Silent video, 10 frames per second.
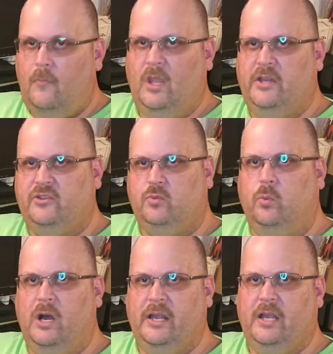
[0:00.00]
is
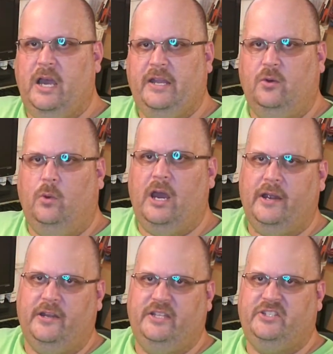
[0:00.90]
what kind of wire
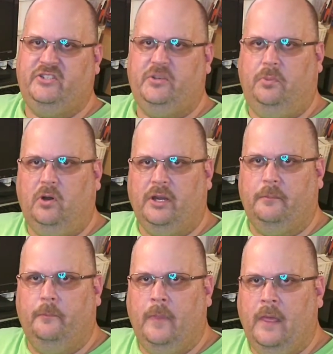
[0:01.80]
does it support.
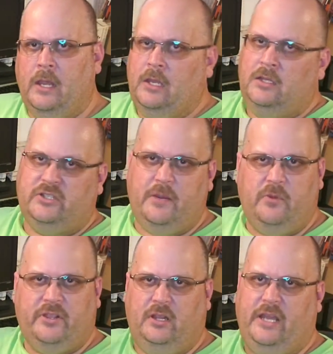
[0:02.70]
Same
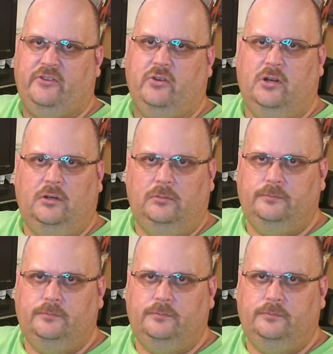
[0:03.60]
with electrical.